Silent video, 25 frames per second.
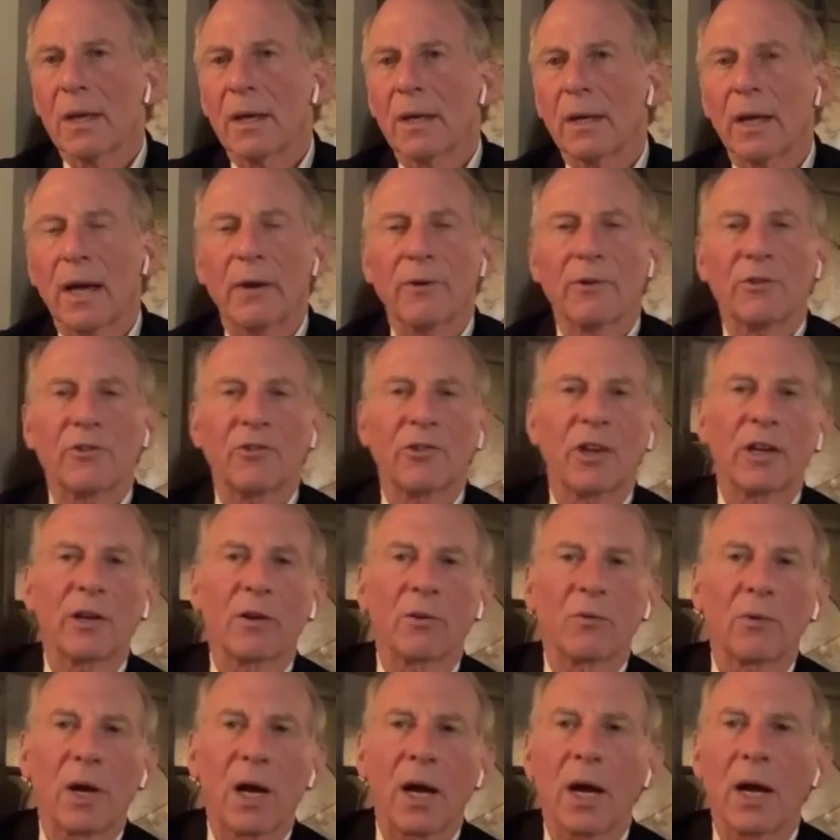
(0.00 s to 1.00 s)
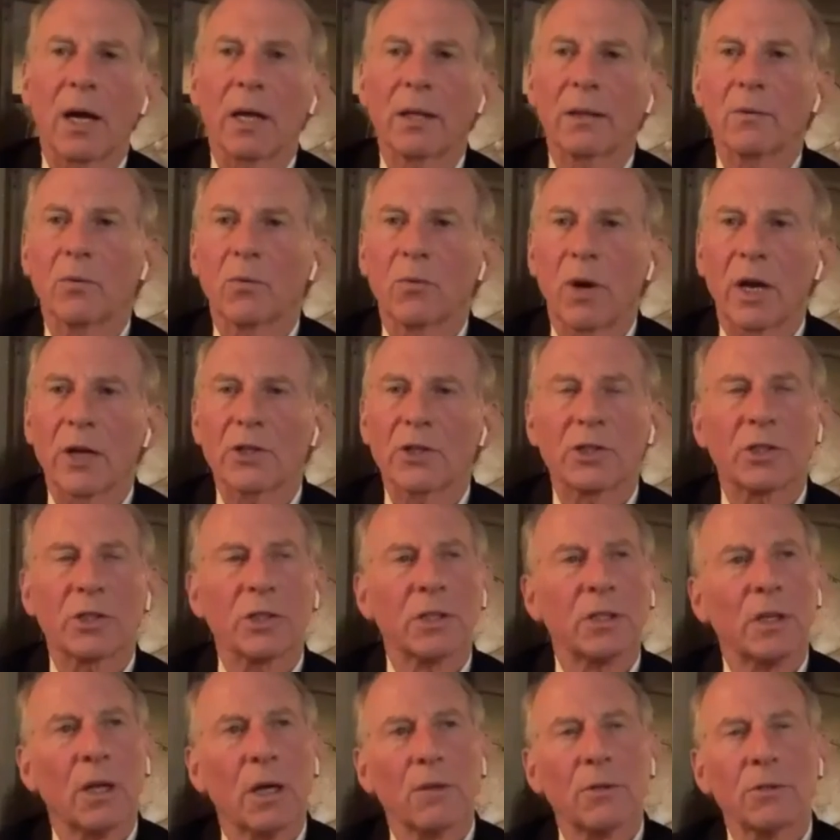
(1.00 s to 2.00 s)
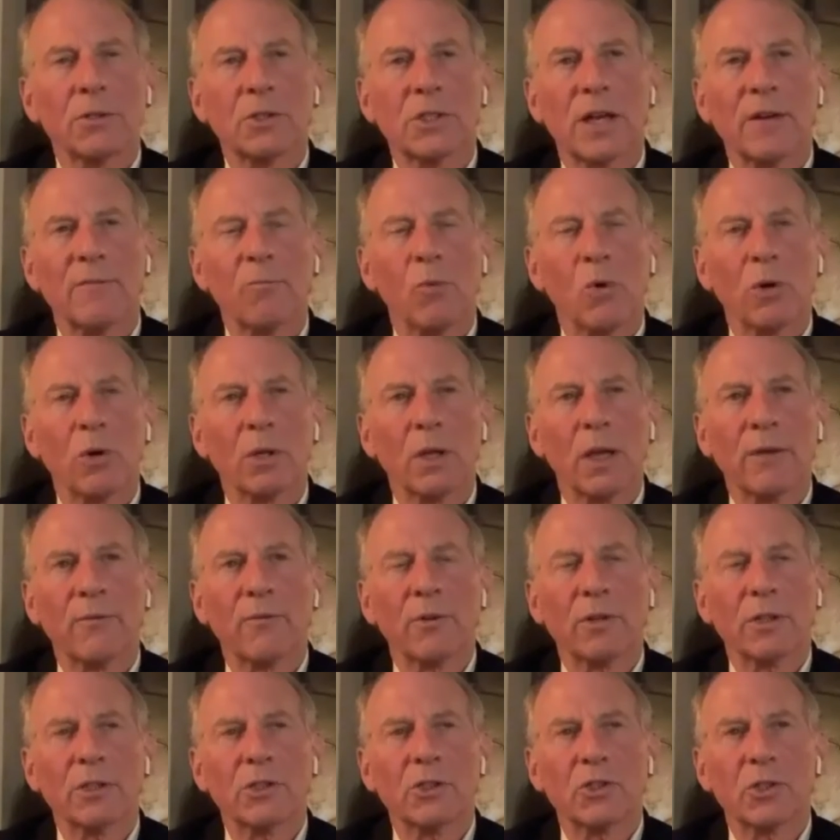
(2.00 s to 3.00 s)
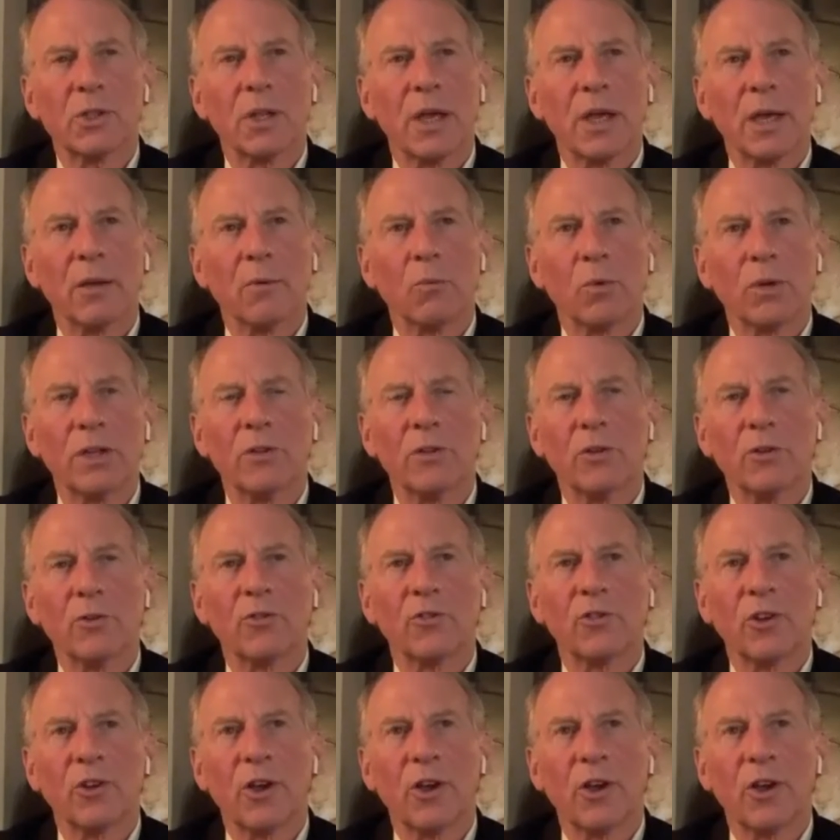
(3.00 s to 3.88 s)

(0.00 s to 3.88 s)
And I would say Iran, Russia, and others have more leverage than we do.